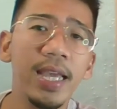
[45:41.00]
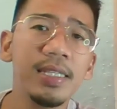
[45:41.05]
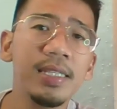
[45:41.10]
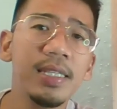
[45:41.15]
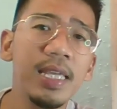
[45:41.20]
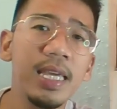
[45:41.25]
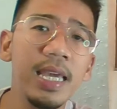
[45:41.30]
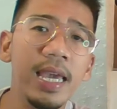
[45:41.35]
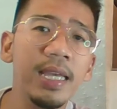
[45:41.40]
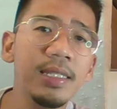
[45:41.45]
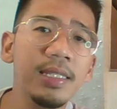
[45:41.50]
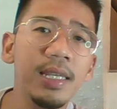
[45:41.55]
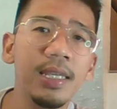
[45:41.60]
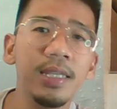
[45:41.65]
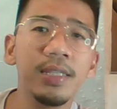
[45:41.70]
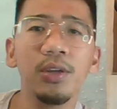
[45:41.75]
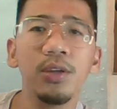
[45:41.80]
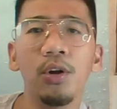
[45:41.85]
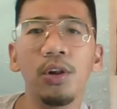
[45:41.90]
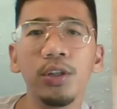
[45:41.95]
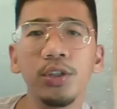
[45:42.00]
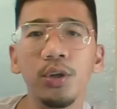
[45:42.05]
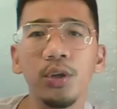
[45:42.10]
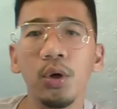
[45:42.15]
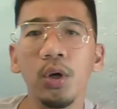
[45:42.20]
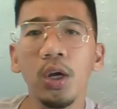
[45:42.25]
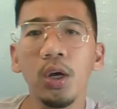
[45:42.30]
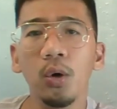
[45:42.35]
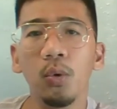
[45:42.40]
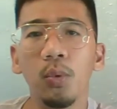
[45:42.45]
So the STS
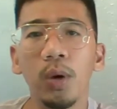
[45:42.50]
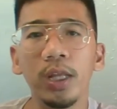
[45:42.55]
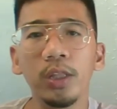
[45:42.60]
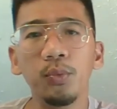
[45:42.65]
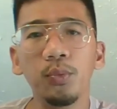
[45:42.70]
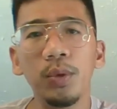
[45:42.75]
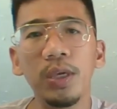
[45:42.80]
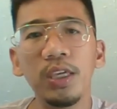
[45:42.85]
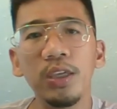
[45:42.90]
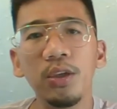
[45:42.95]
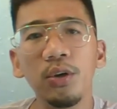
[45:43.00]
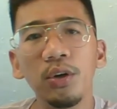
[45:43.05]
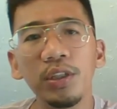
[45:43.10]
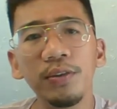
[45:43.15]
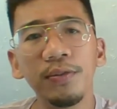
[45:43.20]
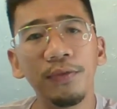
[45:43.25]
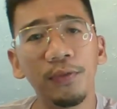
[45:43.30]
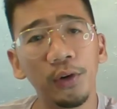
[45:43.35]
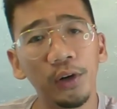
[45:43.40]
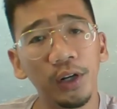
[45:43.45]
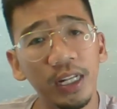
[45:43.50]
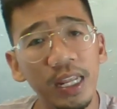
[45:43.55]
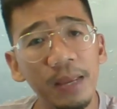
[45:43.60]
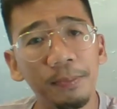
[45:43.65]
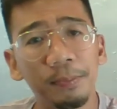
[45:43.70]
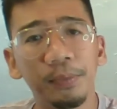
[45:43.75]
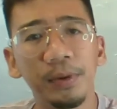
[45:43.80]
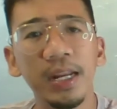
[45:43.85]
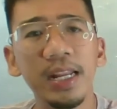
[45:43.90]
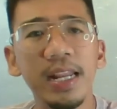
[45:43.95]
is also what we use
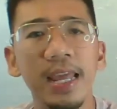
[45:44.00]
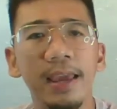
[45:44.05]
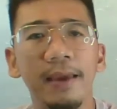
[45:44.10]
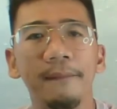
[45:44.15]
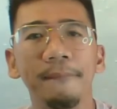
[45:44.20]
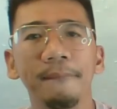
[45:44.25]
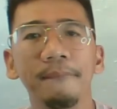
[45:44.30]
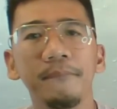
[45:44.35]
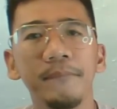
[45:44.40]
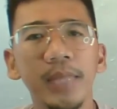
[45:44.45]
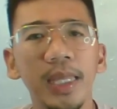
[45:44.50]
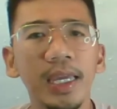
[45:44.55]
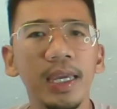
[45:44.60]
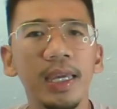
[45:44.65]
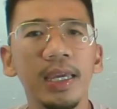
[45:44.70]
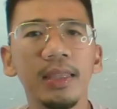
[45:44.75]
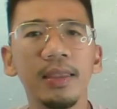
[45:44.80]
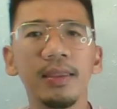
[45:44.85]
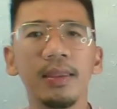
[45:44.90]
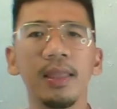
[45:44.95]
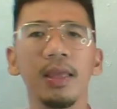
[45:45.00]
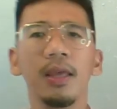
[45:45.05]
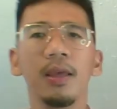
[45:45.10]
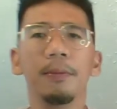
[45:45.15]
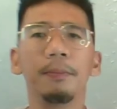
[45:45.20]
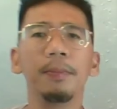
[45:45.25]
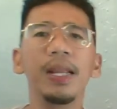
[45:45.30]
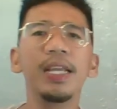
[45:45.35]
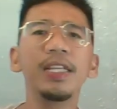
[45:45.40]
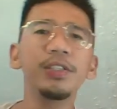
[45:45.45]
for lip reading.
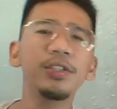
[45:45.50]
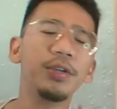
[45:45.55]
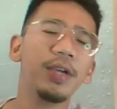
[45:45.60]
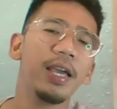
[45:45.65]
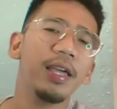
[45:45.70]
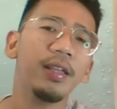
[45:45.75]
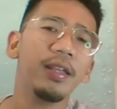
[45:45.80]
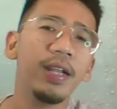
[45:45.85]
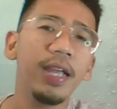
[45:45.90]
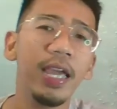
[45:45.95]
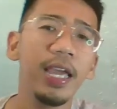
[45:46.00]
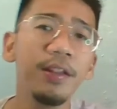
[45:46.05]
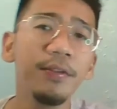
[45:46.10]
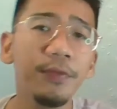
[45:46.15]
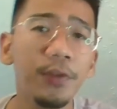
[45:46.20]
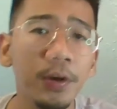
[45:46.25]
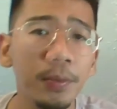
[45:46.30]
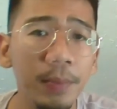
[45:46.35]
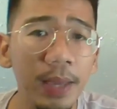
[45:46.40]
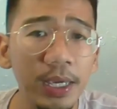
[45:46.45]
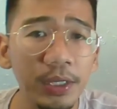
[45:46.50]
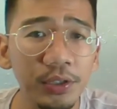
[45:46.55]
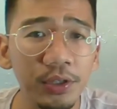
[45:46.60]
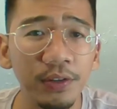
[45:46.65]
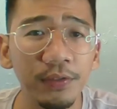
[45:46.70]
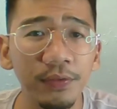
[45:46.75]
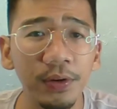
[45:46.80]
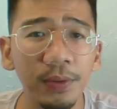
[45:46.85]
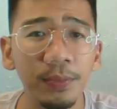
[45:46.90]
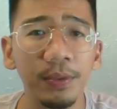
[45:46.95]
It brings together
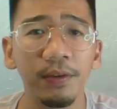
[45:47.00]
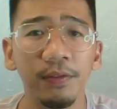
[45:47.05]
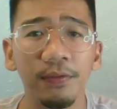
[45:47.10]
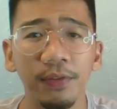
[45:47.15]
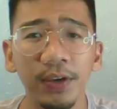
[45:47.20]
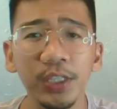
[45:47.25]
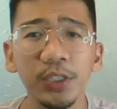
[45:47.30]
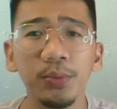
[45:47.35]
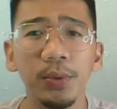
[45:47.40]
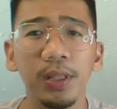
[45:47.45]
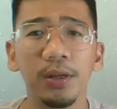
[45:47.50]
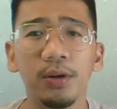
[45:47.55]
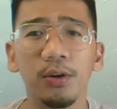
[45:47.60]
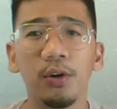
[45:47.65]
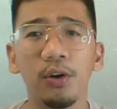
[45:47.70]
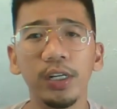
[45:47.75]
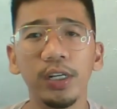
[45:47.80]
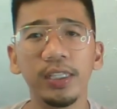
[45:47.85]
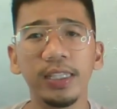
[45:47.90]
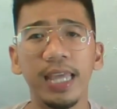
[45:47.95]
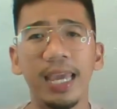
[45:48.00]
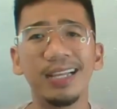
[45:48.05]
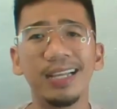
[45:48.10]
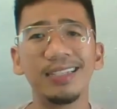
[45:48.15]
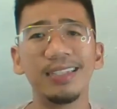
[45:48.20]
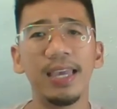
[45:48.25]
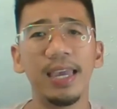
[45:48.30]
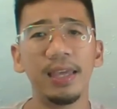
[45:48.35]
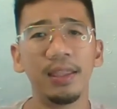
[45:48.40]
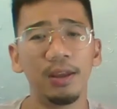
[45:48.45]
information from the visual
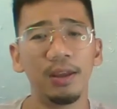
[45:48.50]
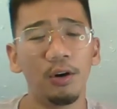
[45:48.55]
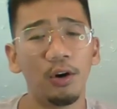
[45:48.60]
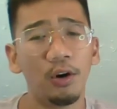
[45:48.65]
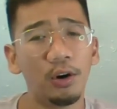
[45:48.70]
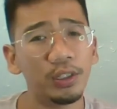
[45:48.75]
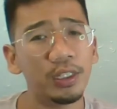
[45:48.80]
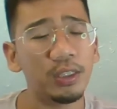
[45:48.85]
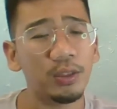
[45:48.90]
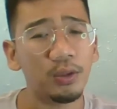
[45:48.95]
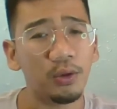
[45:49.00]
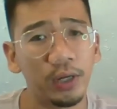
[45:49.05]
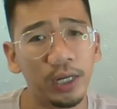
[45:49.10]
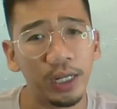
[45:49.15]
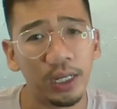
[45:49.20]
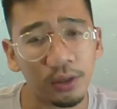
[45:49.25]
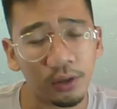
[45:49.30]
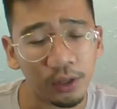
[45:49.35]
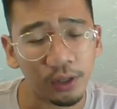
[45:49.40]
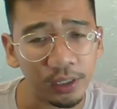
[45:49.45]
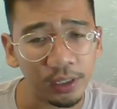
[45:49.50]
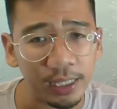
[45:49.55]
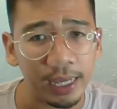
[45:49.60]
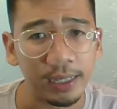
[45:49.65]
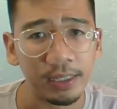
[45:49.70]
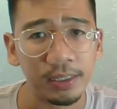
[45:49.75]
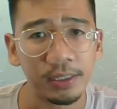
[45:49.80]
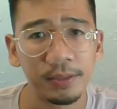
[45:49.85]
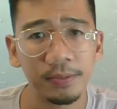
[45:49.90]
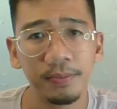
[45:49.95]
cortex and the
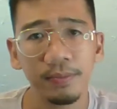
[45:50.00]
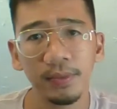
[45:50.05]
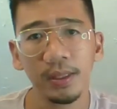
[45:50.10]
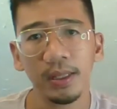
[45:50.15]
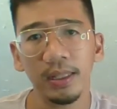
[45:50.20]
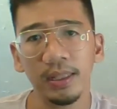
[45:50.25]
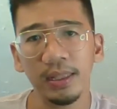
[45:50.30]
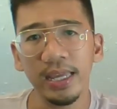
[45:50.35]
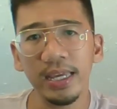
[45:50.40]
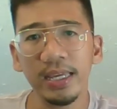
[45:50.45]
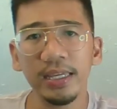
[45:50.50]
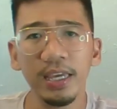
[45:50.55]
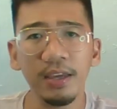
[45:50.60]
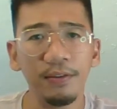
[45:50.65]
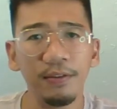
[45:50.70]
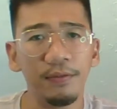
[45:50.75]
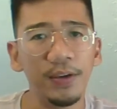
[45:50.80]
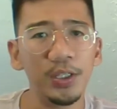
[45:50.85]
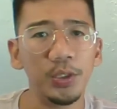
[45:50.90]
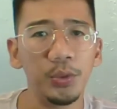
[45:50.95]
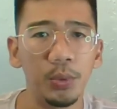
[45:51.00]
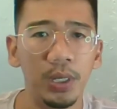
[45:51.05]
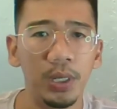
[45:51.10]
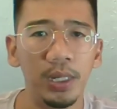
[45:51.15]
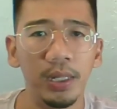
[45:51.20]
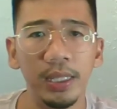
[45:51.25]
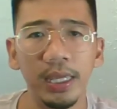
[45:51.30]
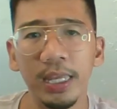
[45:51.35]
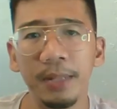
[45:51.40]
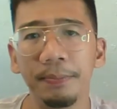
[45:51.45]
auditory cortex, linking
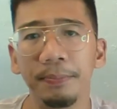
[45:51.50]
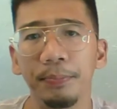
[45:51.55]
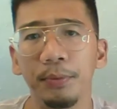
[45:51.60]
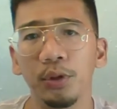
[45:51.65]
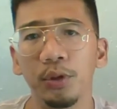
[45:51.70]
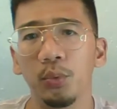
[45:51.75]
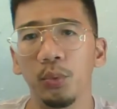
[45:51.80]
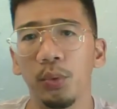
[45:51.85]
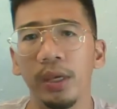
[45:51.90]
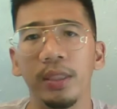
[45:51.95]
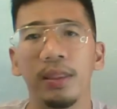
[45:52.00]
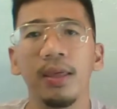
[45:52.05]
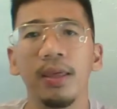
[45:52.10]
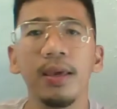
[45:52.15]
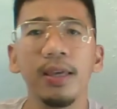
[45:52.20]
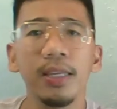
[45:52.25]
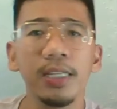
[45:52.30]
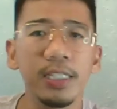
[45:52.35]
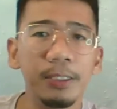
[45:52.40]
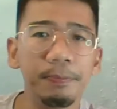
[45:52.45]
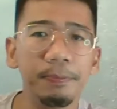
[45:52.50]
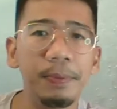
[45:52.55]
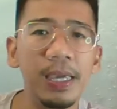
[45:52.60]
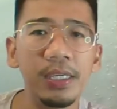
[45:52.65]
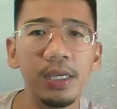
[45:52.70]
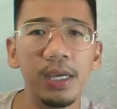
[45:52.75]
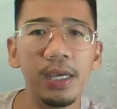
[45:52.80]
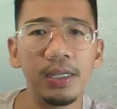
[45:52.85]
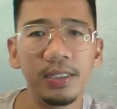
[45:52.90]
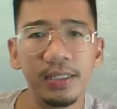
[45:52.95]
visual input with
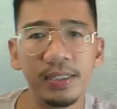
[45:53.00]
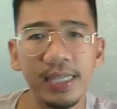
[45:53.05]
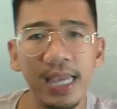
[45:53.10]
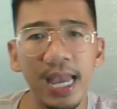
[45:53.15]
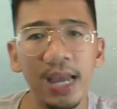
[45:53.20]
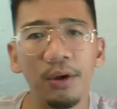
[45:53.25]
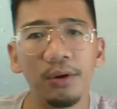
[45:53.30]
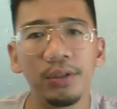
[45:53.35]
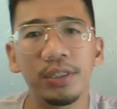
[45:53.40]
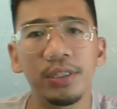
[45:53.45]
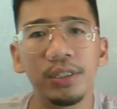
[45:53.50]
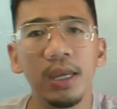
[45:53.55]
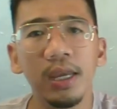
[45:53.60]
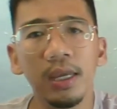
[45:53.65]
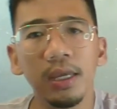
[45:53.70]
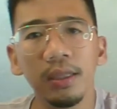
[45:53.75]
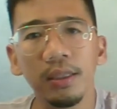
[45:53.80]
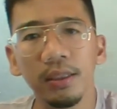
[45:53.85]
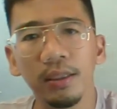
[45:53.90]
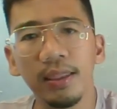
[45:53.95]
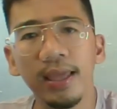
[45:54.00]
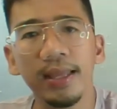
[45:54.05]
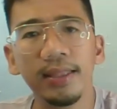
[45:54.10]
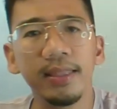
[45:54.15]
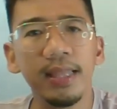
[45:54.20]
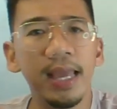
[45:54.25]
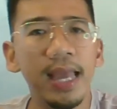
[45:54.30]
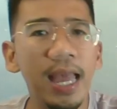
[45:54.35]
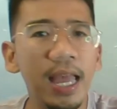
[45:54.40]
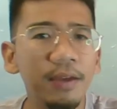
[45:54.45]
speech sounds
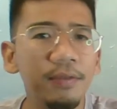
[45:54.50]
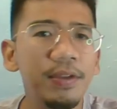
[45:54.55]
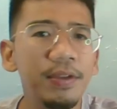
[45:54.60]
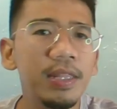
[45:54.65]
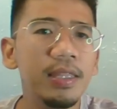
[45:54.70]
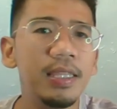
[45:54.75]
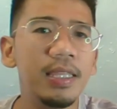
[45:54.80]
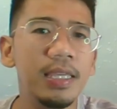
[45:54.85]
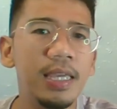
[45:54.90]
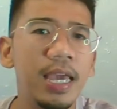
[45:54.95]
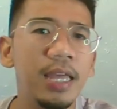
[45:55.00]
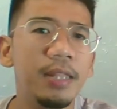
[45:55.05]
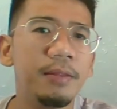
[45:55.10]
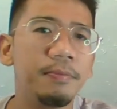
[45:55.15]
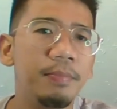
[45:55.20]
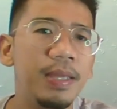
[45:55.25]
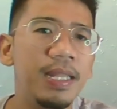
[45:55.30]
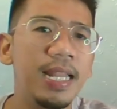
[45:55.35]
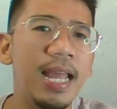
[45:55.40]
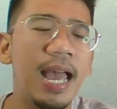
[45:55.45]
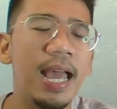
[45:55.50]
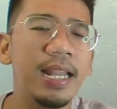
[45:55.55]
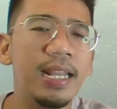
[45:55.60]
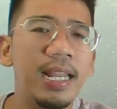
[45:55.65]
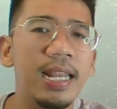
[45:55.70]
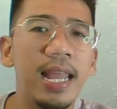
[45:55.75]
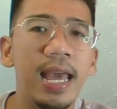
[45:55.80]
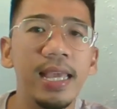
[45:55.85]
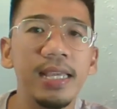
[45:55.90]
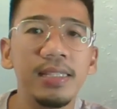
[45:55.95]
that haven't yet
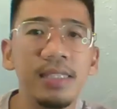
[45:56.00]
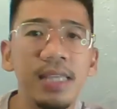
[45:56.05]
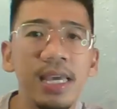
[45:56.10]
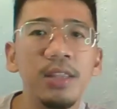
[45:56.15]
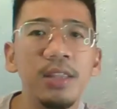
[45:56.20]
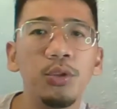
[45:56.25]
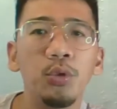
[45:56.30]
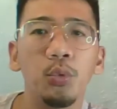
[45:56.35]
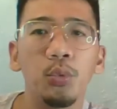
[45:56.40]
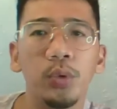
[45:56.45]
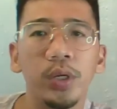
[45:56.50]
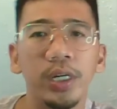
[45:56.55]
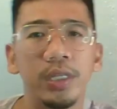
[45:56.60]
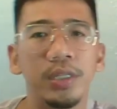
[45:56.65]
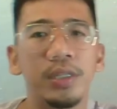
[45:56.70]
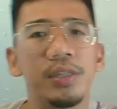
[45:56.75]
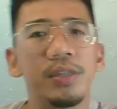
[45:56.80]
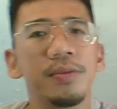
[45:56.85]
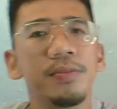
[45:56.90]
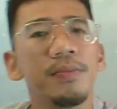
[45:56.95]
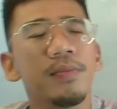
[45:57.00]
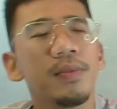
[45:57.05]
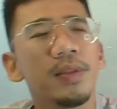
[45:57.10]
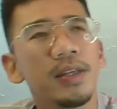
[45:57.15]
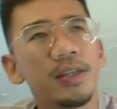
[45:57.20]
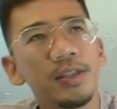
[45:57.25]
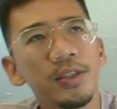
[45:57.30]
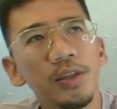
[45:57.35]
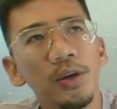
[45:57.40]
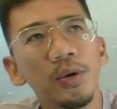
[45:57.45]
been analyzed into
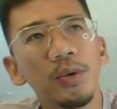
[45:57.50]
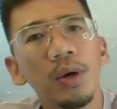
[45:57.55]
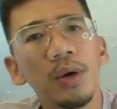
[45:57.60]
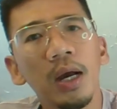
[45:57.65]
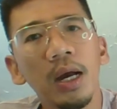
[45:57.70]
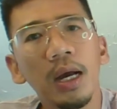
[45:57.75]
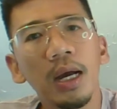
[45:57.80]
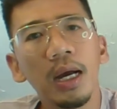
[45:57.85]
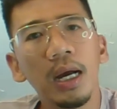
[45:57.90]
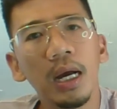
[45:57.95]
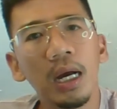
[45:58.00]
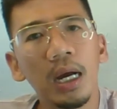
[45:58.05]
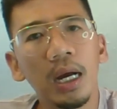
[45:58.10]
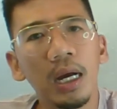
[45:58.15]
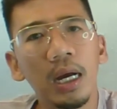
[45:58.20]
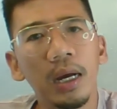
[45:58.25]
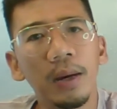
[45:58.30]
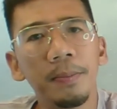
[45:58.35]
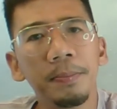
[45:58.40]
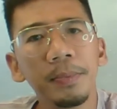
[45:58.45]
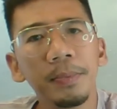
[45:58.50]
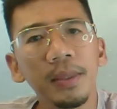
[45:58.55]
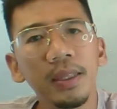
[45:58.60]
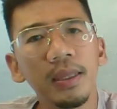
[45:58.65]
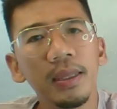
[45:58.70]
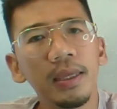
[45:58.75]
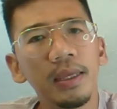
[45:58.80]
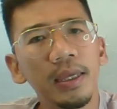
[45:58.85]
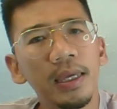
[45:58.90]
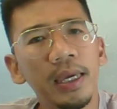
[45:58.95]
words. So
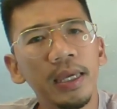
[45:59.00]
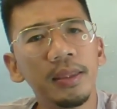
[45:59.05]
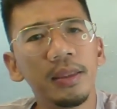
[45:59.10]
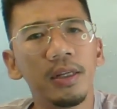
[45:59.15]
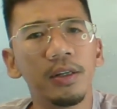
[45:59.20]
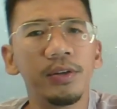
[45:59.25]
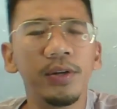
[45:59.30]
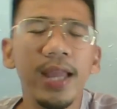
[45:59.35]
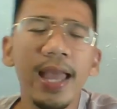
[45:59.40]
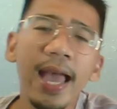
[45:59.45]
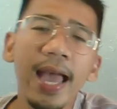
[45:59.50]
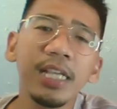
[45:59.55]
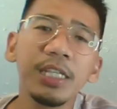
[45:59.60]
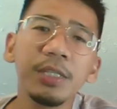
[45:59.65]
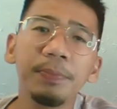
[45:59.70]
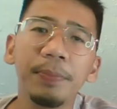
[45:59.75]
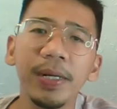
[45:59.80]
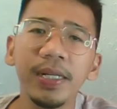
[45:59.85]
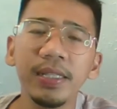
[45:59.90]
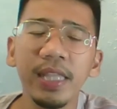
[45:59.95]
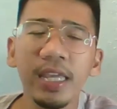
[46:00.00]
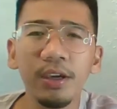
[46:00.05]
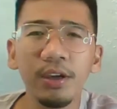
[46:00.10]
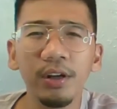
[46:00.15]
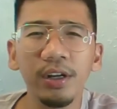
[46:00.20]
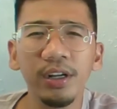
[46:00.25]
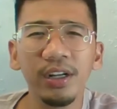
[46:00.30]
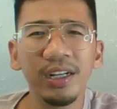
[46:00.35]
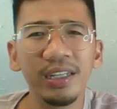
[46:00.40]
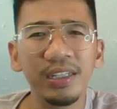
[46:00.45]
it reacts
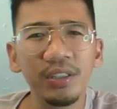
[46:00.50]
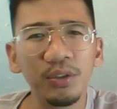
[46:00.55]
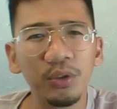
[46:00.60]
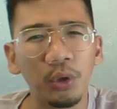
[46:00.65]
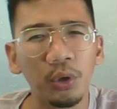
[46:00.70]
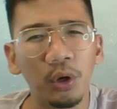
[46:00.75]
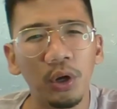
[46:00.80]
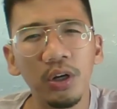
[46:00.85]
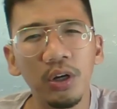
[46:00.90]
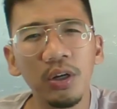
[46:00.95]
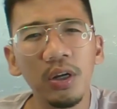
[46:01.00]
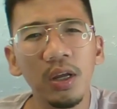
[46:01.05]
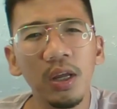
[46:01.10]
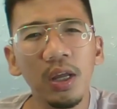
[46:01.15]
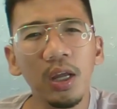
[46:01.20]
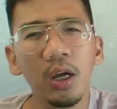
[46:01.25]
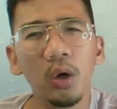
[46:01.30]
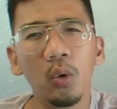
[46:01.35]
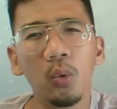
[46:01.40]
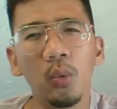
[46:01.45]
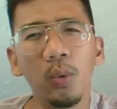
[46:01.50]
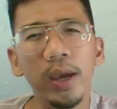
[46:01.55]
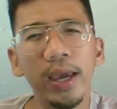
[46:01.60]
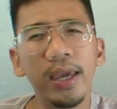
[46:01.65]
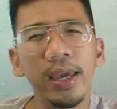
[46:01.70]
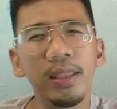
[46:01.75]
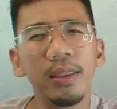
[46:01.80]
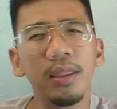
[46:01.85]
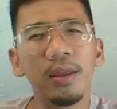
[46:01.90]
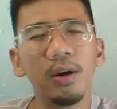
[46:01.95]
particularly strong
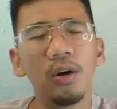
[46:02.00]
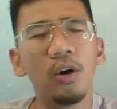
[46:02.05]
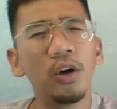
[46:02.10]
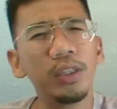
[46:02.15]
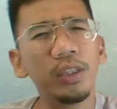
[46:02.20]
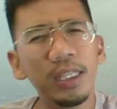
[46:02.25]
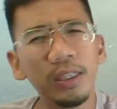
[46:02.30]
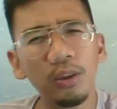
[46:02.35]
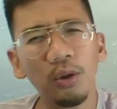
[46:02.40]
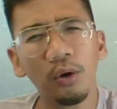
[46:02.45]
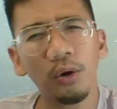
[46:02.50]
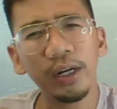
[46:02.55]
when the